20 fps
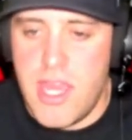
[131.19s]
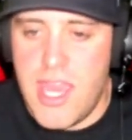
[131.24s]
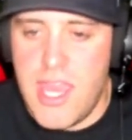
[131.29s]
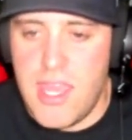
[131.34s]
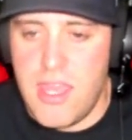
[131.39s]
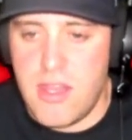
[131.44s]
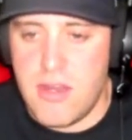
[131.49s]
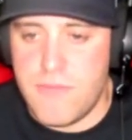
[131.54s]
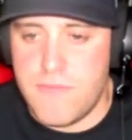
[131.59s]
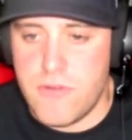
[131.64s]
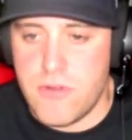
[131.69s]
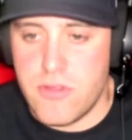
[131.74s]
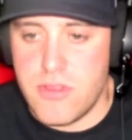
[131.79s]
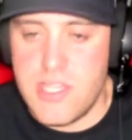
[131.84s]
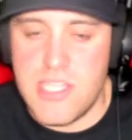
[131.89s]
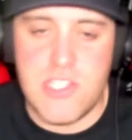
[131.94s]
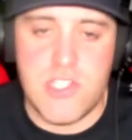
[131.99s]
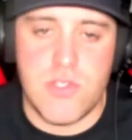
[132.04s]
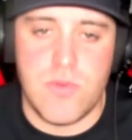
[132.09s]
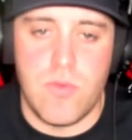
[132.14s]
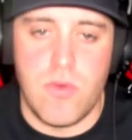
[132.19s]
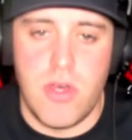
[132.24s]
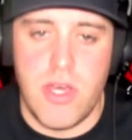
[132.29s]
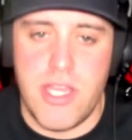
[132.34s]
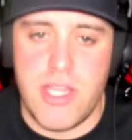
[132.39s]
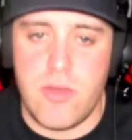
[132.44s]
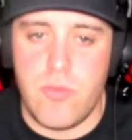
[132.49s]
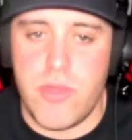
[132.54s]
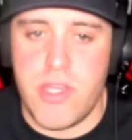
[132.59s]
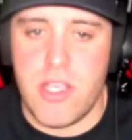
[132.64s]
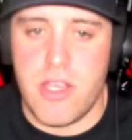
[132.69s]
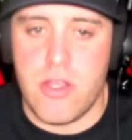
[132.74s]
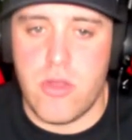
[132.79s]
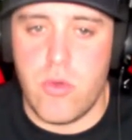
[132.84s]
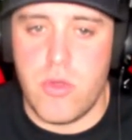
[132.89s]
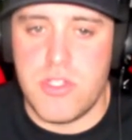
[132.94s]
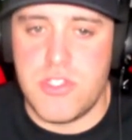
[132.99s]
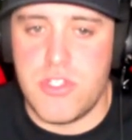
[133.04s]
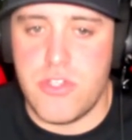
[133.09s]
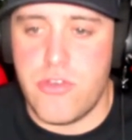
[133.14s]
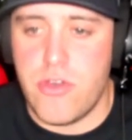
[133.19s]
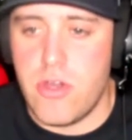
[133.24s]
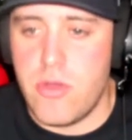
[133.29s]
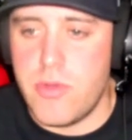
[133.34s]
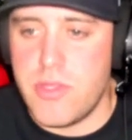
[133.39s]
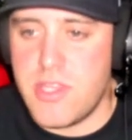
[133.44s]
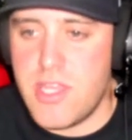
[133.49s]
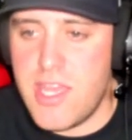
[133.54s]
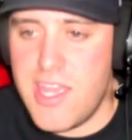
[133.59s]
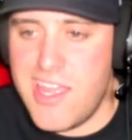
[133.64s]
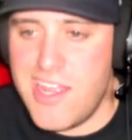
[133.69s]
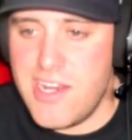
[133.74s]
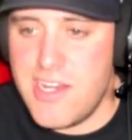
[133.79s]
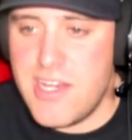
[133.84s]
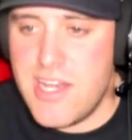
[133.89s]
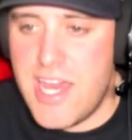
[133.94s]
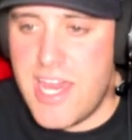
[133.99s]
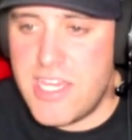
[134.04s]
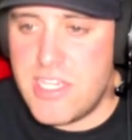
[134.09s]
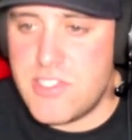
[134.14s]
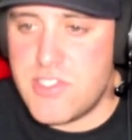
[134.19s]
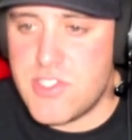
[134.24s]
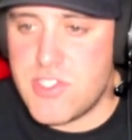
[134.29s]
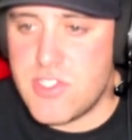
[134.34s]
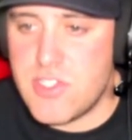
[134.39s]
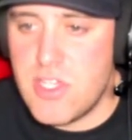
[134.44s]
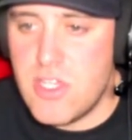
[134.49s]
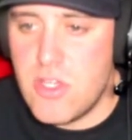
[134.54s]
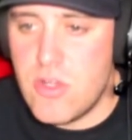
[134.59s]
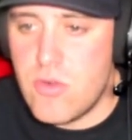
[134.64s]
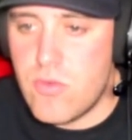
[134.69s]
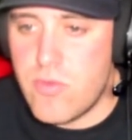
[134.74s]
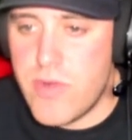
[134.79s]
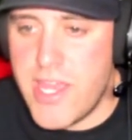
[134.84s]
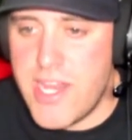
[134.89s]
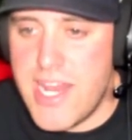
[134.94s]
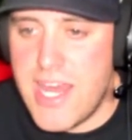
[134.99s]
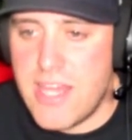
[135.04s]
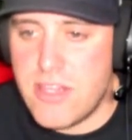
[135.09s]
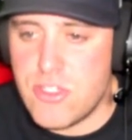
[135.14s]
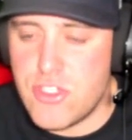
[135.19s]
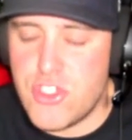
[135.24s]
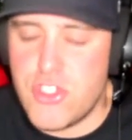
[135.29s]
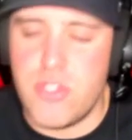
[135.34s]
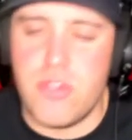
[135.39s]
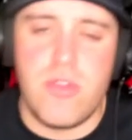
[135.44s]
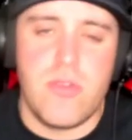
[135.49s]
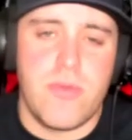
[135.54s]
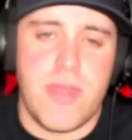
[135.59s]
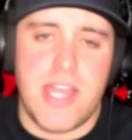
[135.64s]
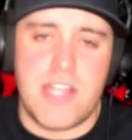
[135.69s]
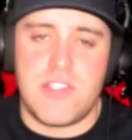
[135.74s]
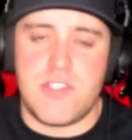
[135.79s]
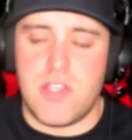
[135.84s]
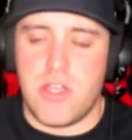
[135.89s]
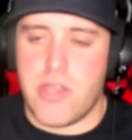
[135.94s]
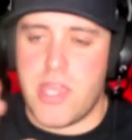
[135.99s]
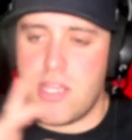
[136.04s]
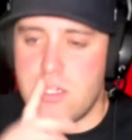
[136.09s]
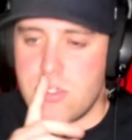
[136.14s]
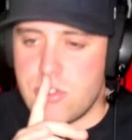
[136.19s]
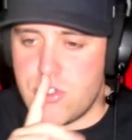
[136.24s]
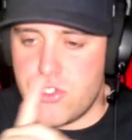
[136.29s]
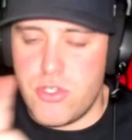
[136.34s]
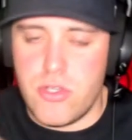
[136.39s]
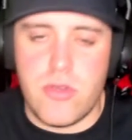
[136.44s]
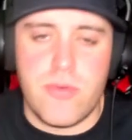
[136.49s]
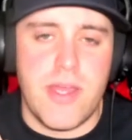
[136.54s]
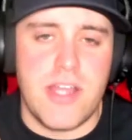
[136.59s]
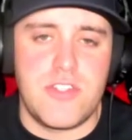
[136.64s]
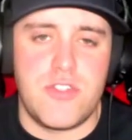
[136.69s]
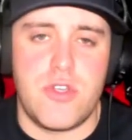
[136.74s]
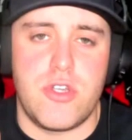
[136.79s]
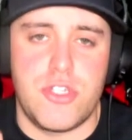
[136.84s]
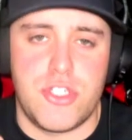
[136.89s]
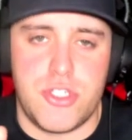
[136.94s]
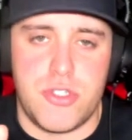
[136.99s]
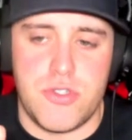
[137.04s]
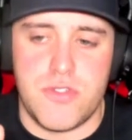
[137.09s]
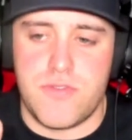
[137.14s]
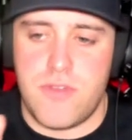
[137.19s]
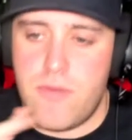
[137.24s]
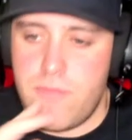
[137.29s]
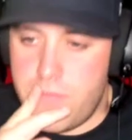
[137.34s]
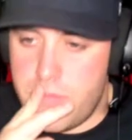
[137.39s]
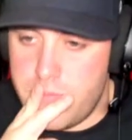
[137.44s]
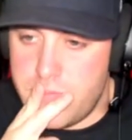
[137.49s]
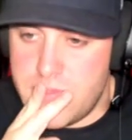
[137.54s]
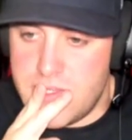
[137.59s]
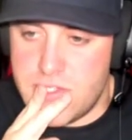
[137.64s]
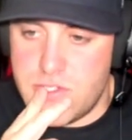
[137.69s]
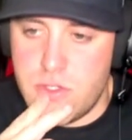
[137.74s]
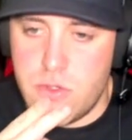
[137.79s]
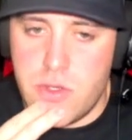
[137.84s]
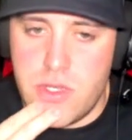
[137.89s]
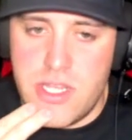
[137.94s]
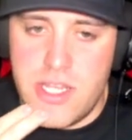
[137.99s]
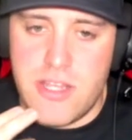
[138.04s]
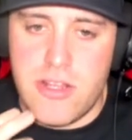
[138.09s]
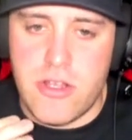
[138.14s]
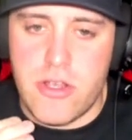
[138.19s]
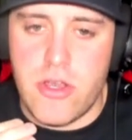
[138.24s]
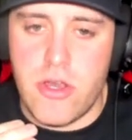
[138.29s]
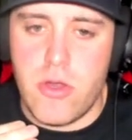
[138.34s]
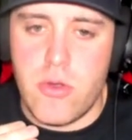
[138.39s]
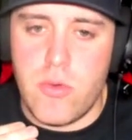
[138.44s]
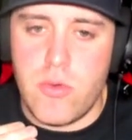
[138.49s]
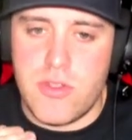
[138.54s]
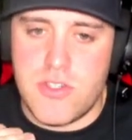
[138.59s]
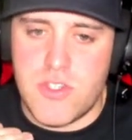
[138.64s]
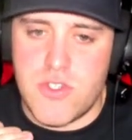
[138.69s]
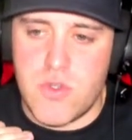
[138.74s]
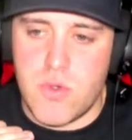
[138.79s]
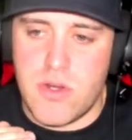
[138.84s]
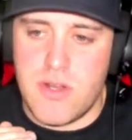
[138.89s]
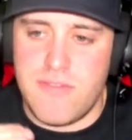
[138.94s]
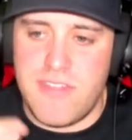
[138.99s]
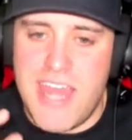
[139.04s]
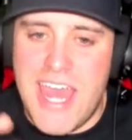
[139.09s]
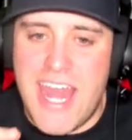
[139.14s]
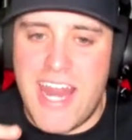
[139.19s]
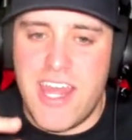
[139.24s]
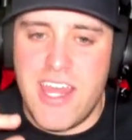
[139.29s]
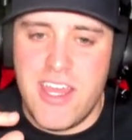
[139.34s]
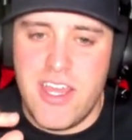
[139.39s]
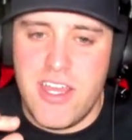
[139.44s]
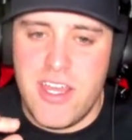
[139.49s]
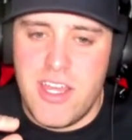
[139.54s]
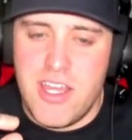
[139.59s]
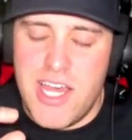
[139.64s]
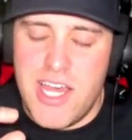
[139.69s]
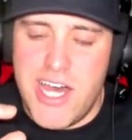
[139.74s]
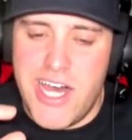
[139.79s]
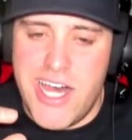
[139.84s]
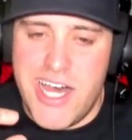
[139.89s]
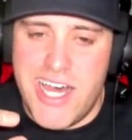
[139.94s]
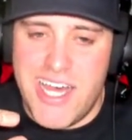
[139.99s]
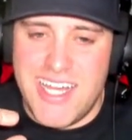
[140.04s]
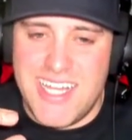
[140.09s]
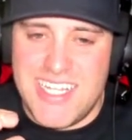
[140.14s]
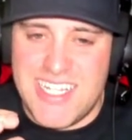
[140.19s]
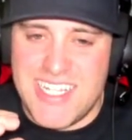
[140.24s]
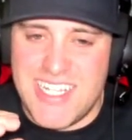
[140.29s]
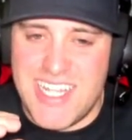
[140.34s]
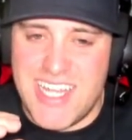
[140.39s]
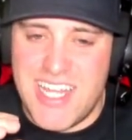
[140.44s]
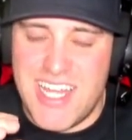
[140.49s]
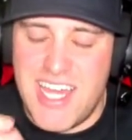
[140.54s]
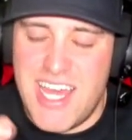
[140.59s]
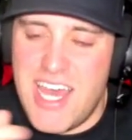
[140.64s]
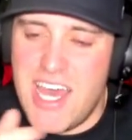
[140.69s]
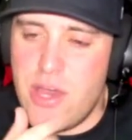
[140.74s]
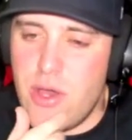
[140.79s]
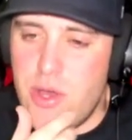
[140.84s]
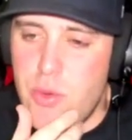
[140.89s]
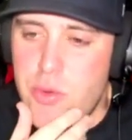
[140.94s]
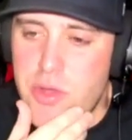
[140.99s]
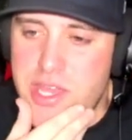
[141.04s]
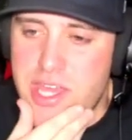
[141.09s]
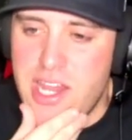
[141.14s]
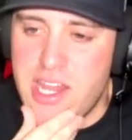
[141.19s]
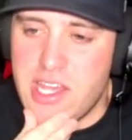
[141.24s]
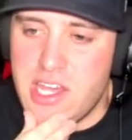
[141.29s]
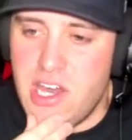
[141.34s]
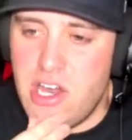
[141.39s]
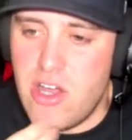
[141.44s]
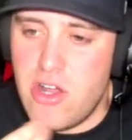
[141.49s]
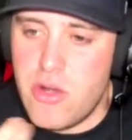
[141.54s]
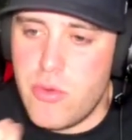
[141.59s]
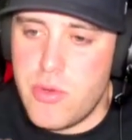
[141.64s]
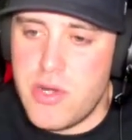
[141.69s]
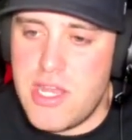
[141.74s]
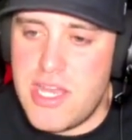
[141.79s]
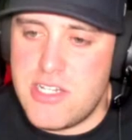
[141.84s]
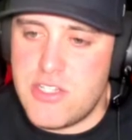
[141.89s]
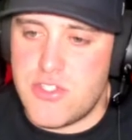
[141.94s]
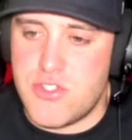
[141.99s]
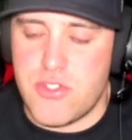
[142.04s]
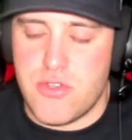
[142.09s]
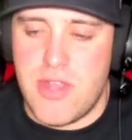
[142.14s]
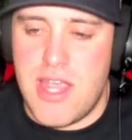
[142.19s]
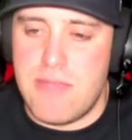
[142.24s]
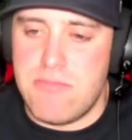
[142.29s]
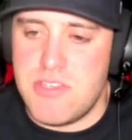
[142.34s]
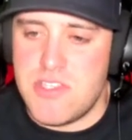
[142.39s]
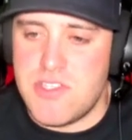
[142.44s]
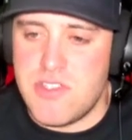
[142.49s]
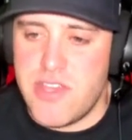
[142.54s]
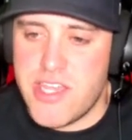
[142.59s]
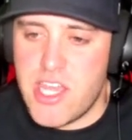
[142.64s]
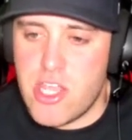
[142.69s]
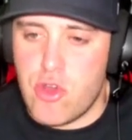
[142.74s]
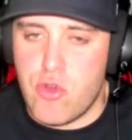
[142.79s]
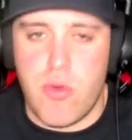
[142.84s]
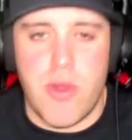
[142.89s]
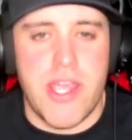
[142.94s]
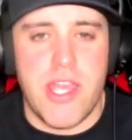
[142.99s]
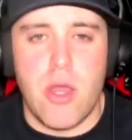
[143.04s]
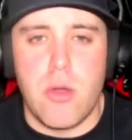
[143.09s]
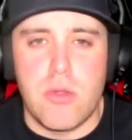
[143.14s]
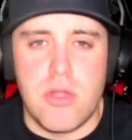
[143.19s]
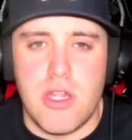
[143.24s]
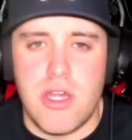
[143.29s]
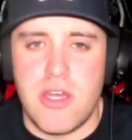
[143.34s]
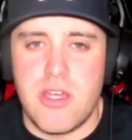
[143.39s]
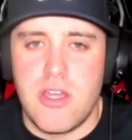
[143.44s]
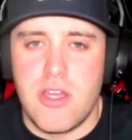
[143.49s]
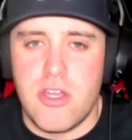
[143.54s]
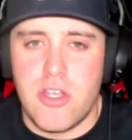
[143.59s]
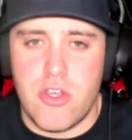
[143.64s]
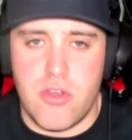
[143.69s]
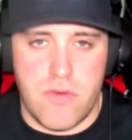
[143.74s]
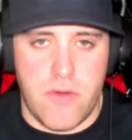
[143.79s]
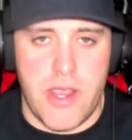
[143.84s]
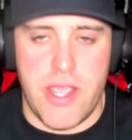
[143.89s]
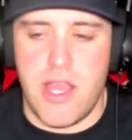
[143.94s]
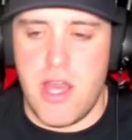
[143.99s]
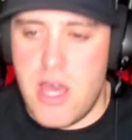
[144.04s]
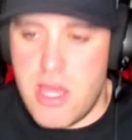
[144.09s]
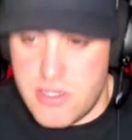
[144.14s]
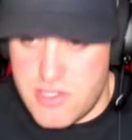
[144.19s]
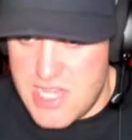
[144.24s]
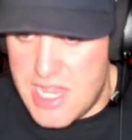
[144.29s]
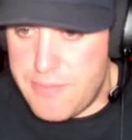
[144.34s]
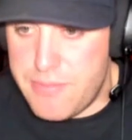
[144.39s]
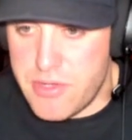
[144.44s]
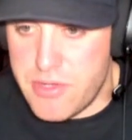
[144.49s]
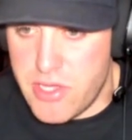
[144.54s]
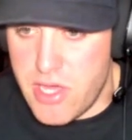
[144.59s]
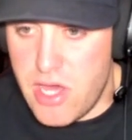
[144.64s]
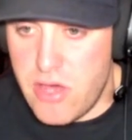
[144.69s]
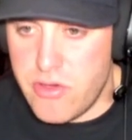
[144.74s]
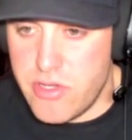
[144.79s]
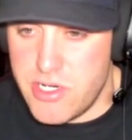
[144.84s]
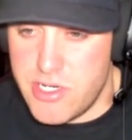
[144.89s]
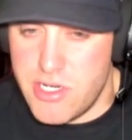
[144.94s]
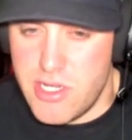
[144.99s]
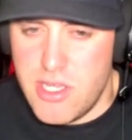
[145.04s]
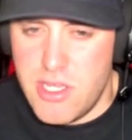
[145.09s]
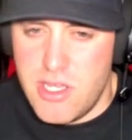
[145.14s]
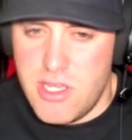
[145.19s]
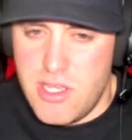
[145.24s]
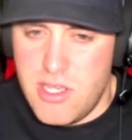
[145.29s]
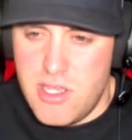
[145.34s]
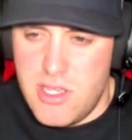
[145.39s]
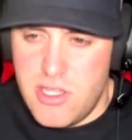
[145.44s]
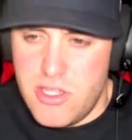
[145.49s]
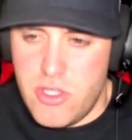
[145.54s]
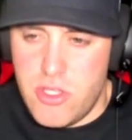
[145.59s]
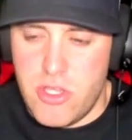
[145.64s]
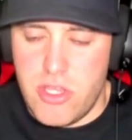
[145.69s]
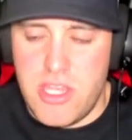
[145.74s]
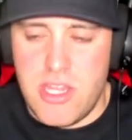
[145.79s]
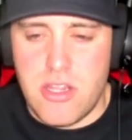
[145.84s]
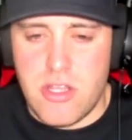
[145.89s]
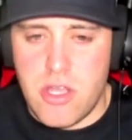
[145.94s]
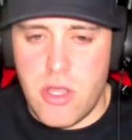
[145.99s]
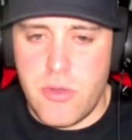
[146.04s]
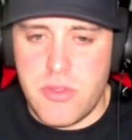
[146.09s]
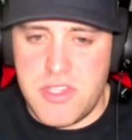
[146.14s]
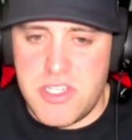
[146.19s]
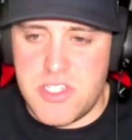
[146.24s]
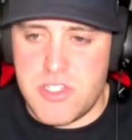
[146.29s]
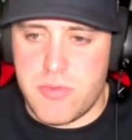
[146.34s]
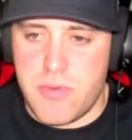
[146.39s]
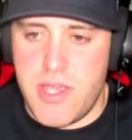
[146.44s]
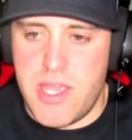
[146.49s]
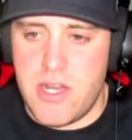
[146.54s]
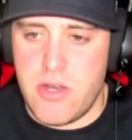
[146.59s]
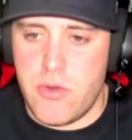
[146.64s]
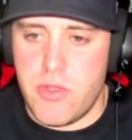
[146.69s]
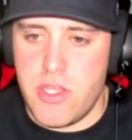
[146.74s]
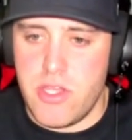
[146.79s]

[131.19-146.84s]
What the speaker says: And for this one, we are going to go with a nice red. Now there's two reds. Okay, there's two reds you can choose from this. You can either go with sort of that, what kind of color would I describe this? Like a Crayola crayon type of color. You can either go with this red